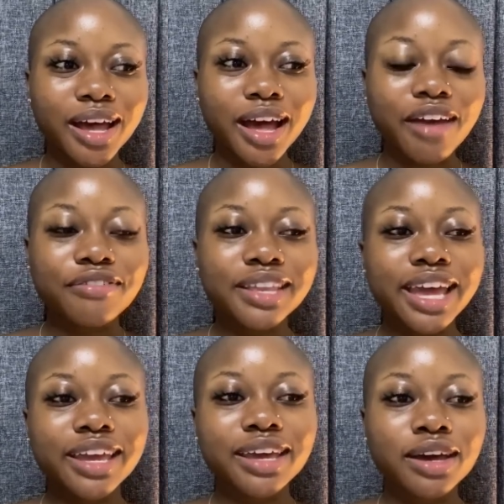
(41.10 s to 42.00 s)
I feel
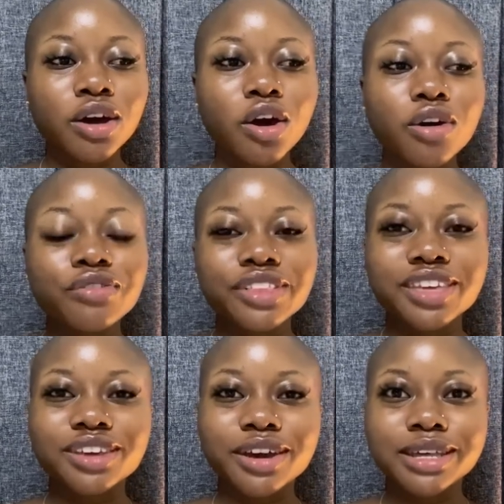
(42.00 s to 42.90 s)
like over the
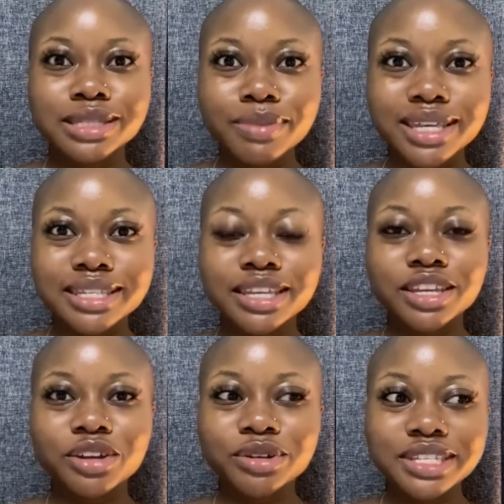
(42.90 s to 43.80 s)
years my
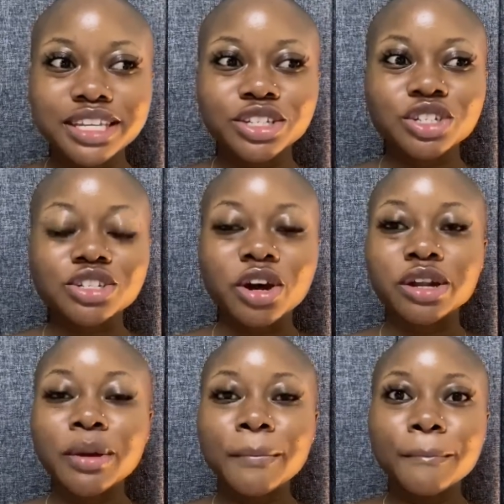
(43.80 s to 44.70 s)
skincare routine just
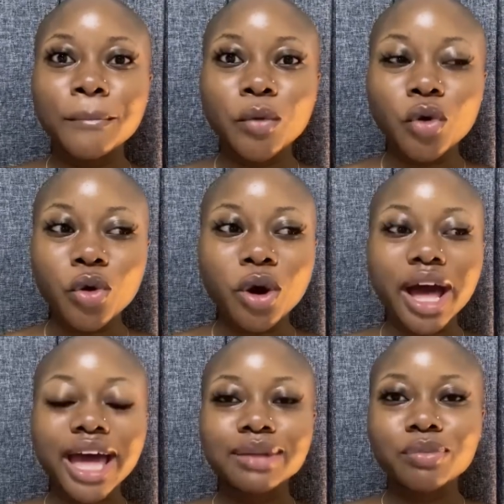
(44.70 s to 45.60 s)
got more
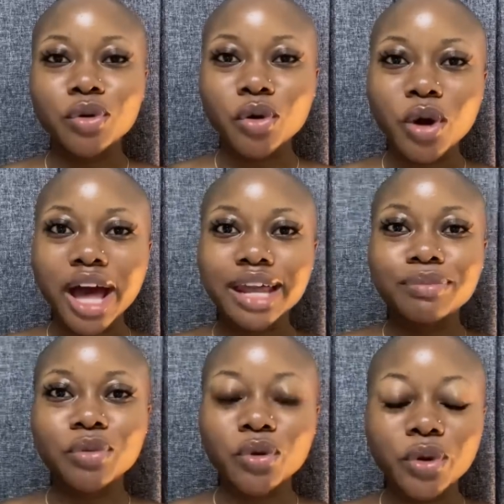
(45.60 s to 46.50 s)
and more and
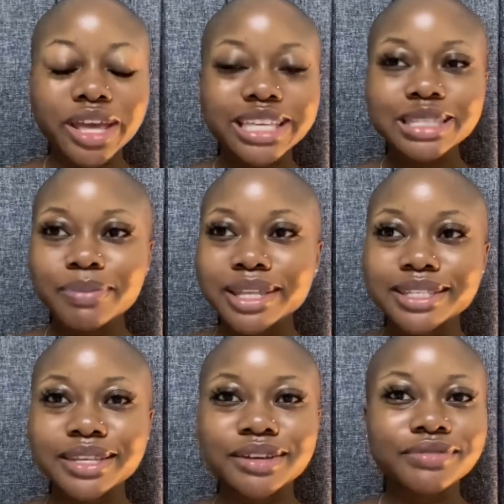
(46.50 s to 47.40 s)
more
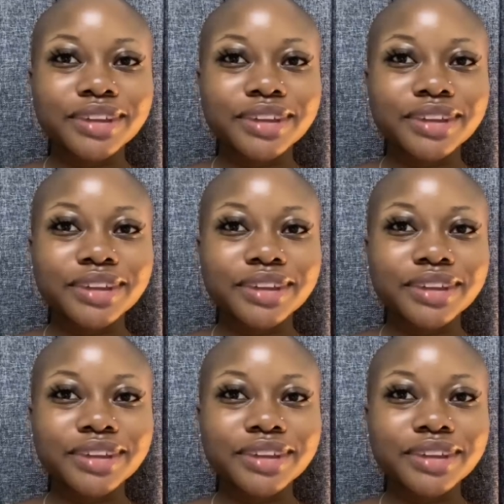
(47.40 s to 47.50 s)
expensive.